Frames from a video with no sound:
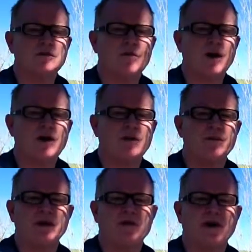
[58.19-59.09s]
Why aren't
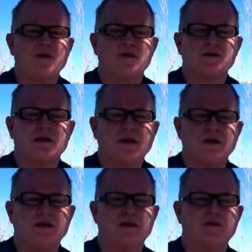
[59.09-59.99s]
meteorologists telling
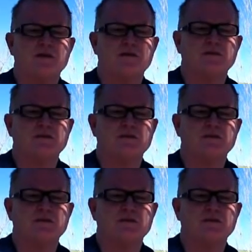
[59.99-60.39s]
you this?